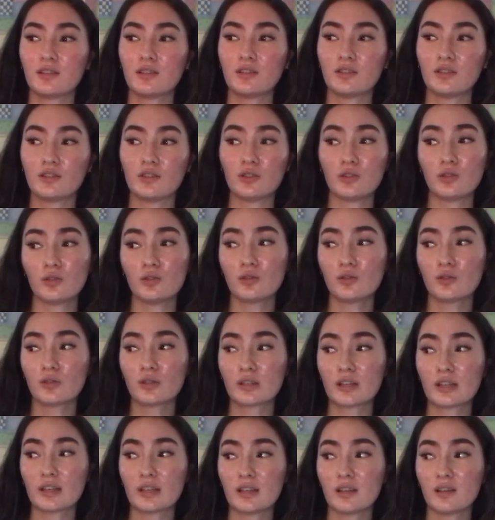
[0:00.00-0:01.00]
you
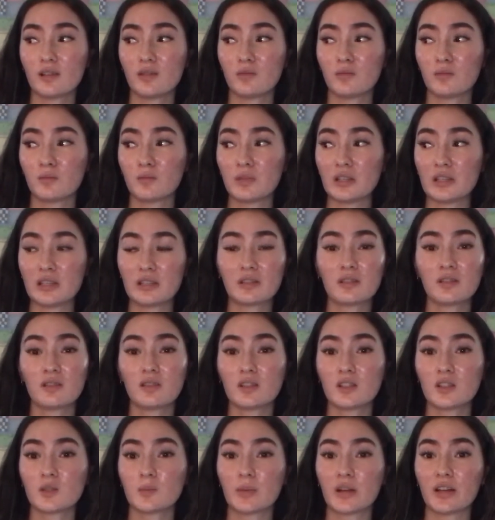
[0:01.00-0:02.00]
can easily
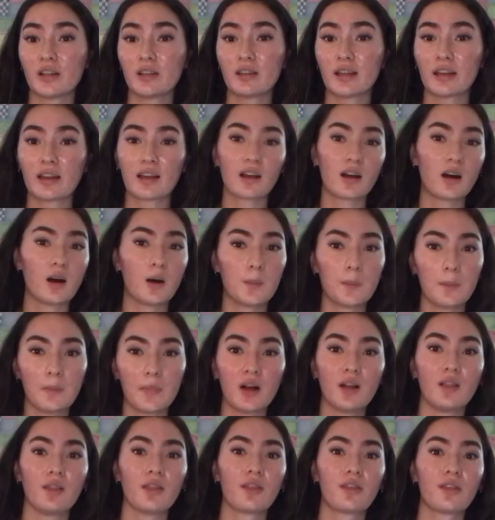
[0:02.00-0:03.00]
spend like a
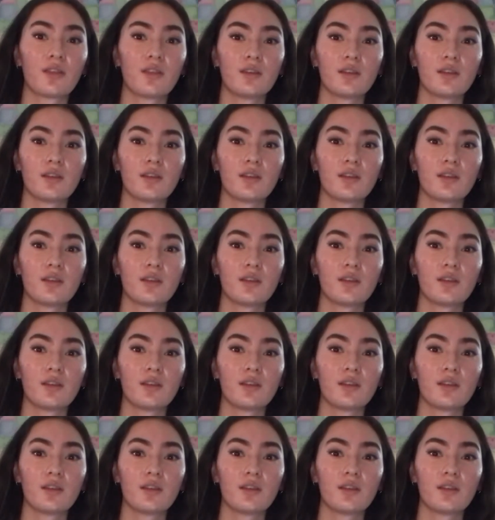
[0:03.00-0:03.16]
month